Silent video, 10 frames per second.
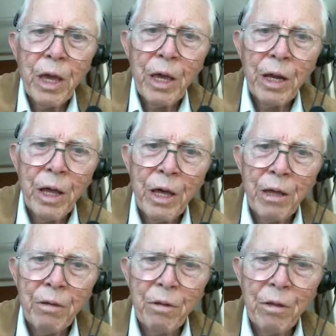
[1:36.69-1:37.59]
and
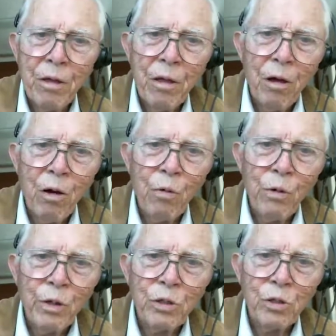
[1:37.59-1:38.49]
I
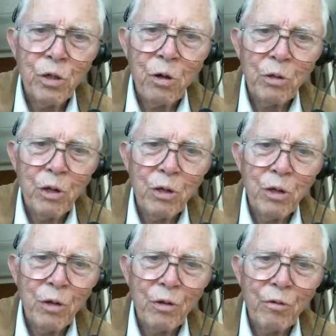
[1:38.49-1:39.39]
always thought
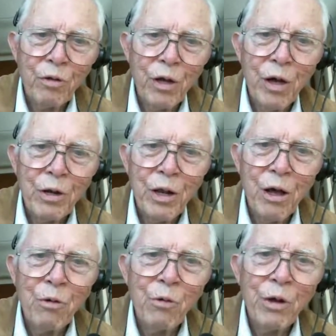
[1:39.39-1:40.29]
that the
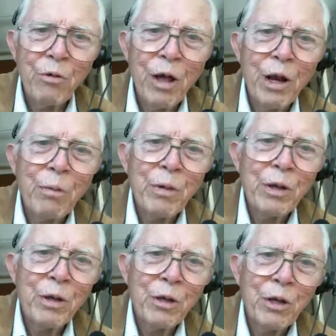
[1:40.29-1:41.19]
condyle went right up
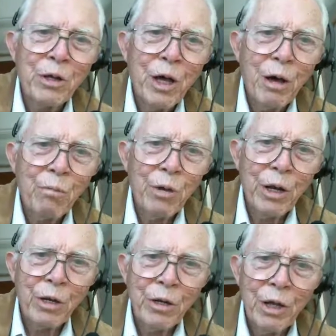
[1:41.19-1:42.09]
into the top, but
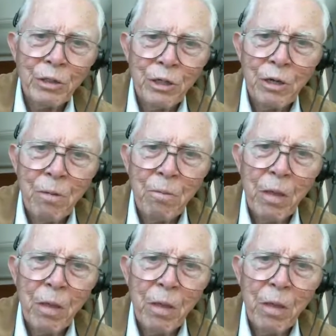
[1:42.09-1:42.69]
it doesn't.